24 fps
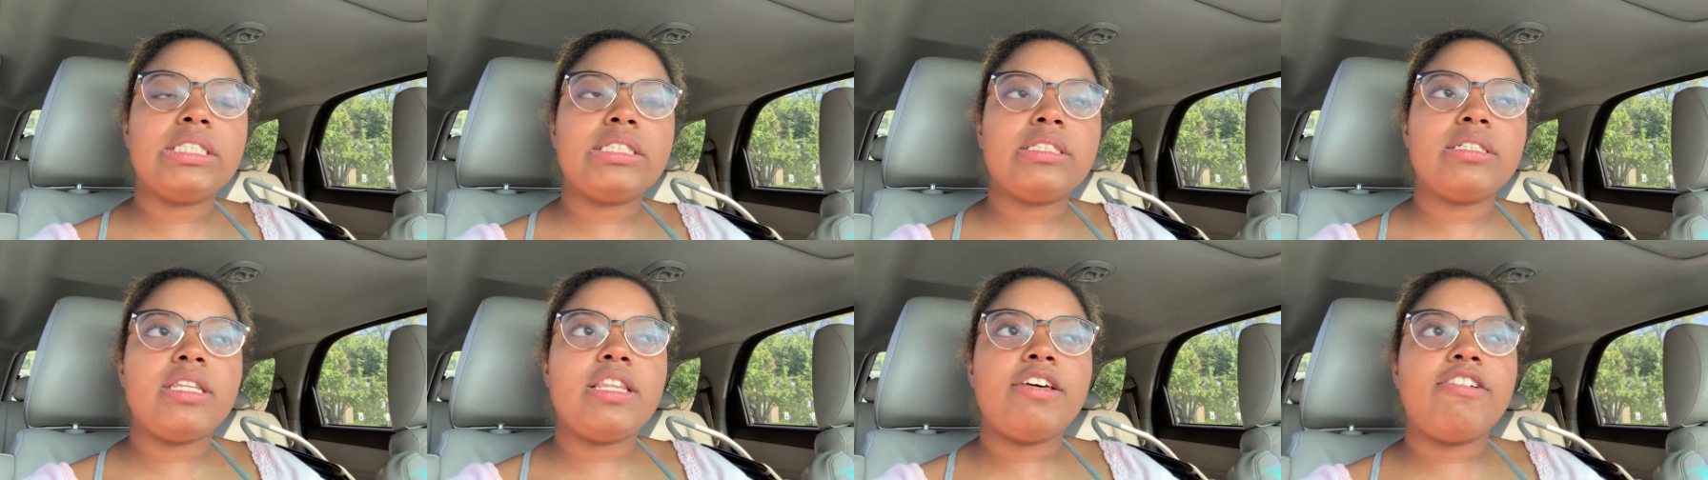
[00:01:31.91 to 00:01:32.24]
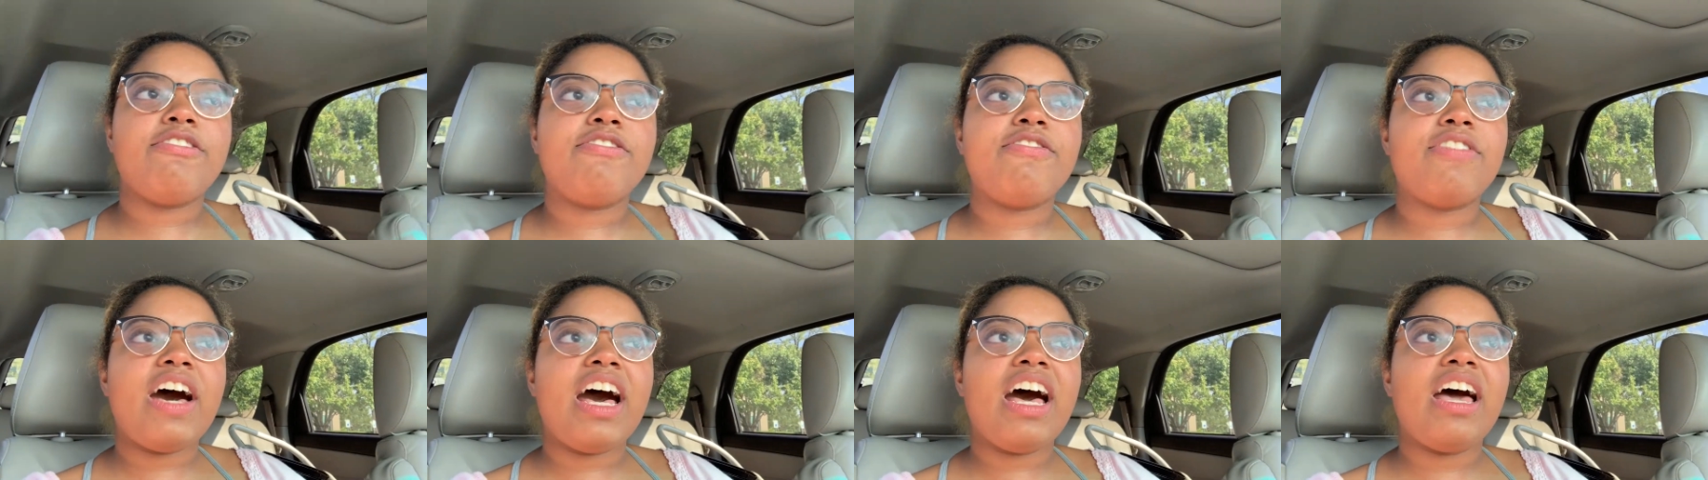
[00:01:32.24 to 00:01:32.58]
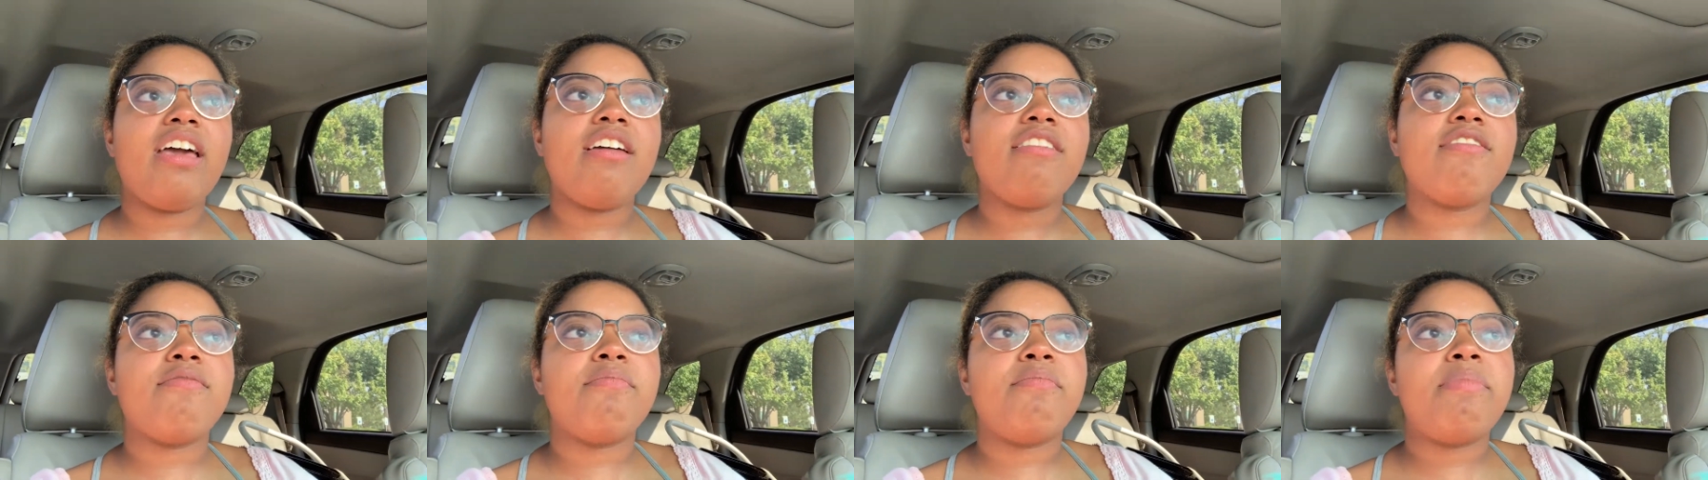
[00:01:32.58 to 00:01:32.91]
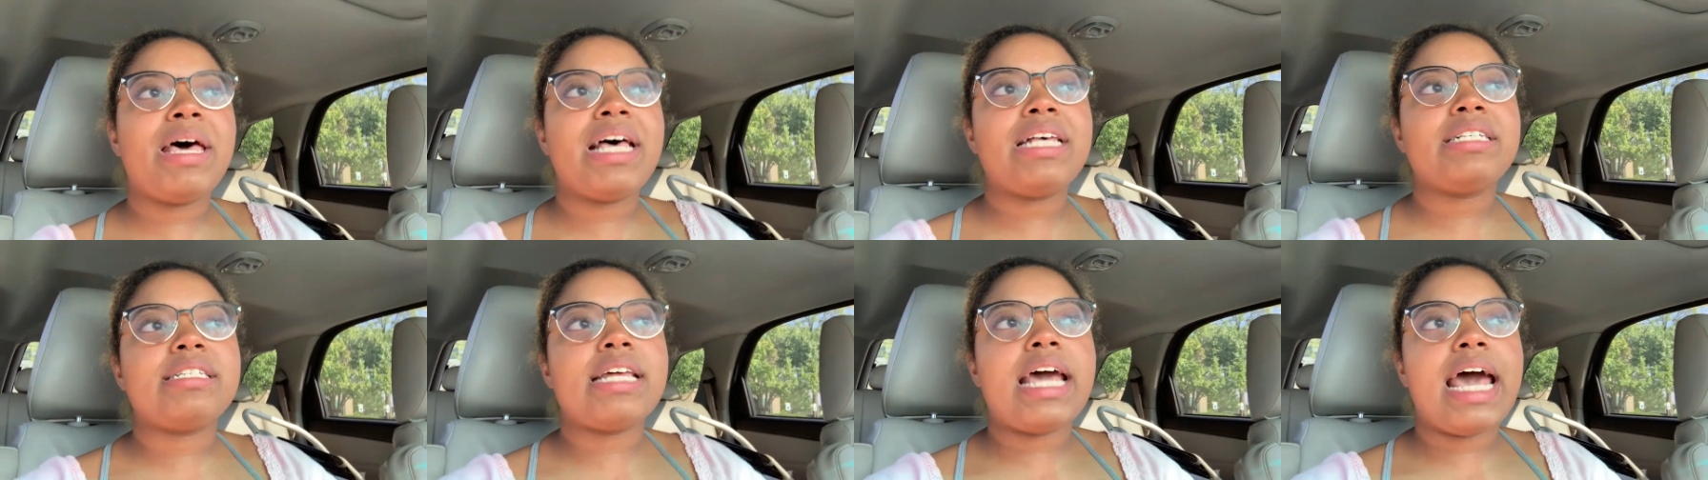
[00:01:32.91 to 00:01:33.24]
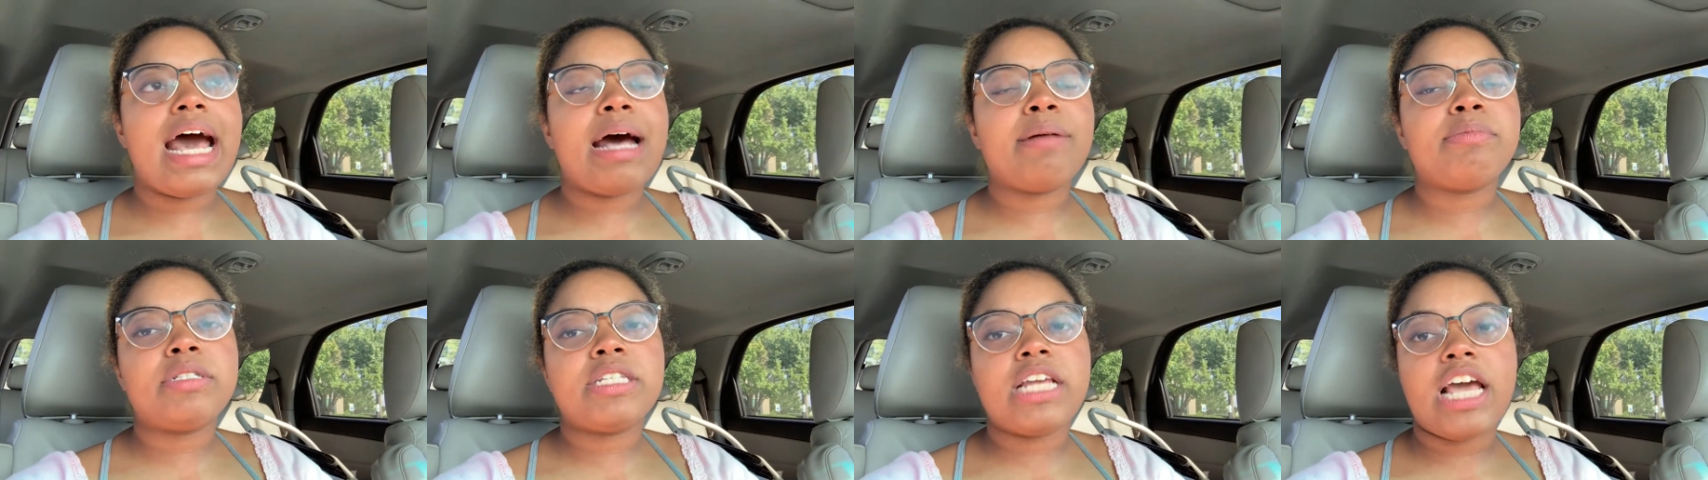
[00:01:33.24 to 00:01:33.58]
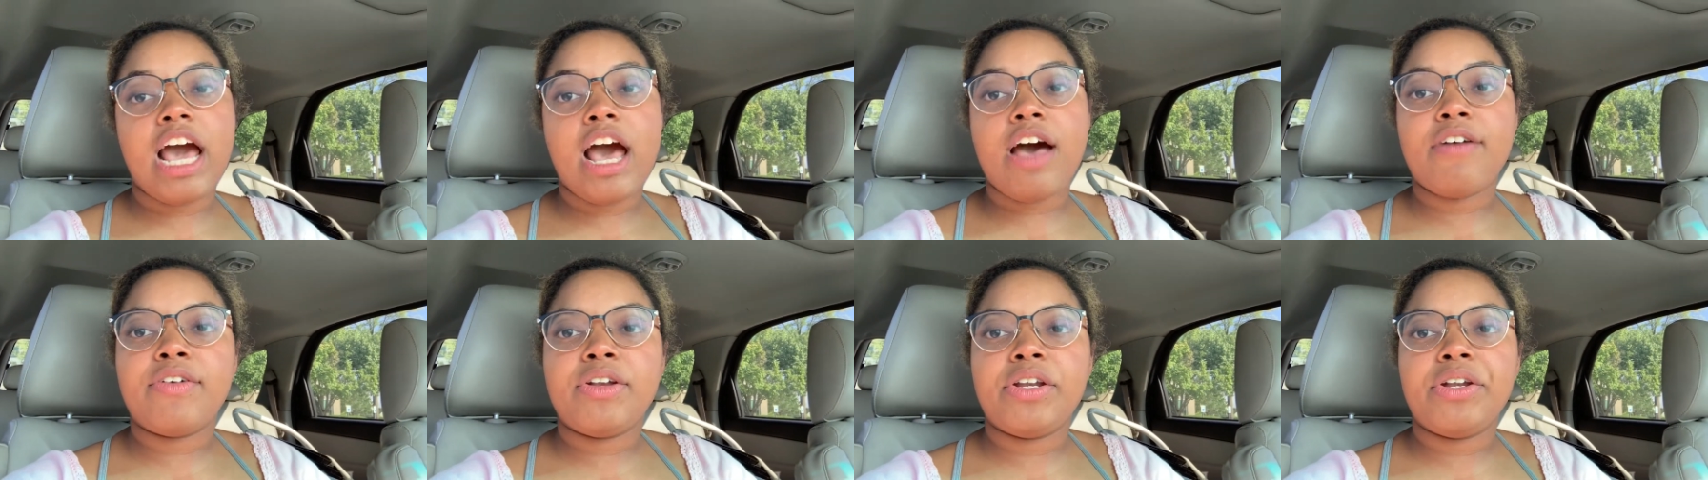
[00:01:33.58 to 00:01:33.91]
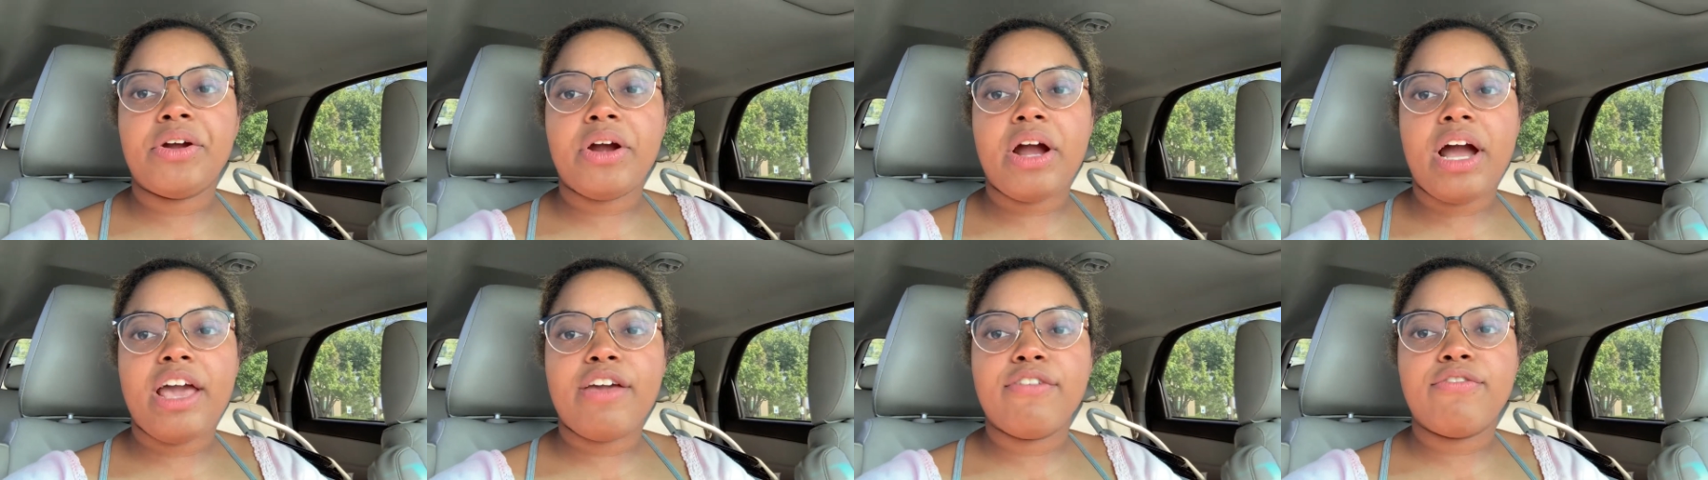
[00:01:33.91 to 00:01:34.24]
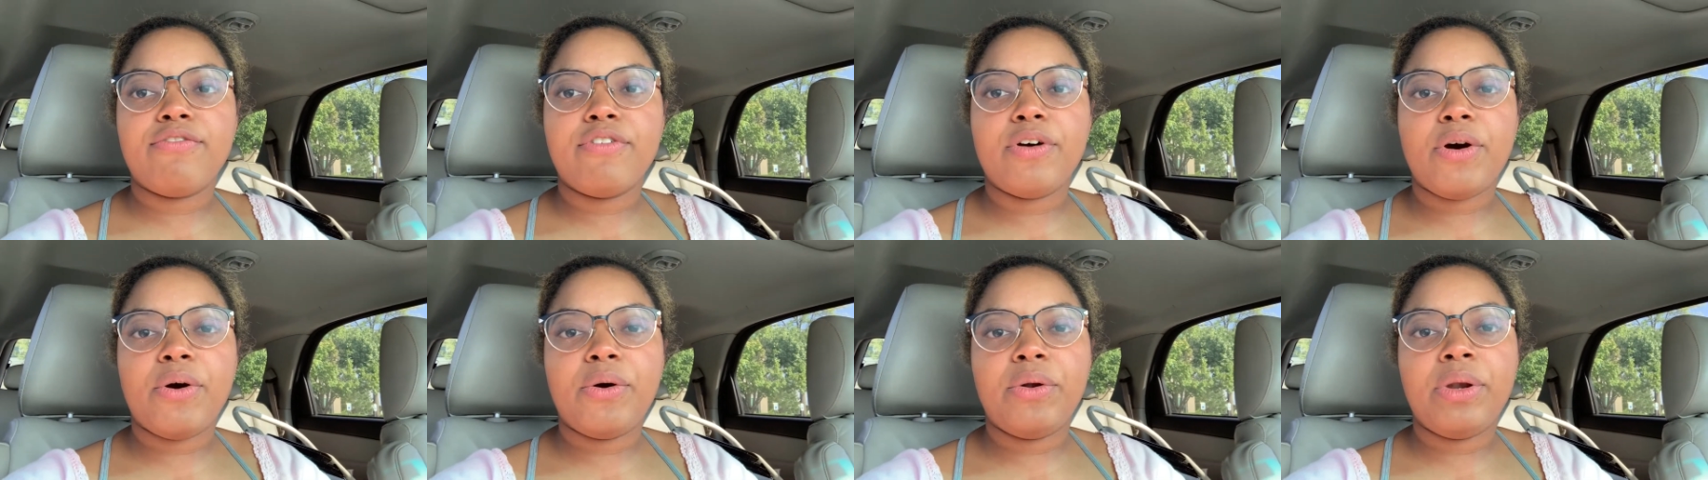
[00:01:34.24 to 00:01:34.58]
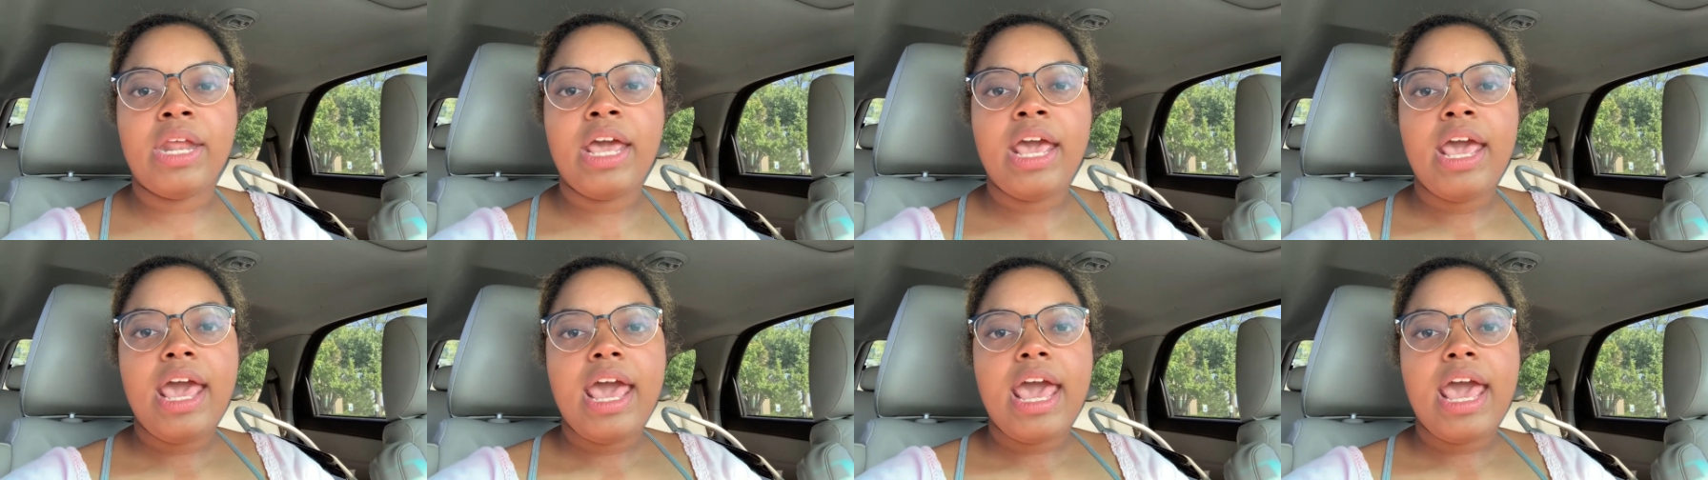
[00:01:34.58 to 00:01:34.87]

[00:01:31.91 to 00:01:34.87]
the five best apps to have on your iPhone.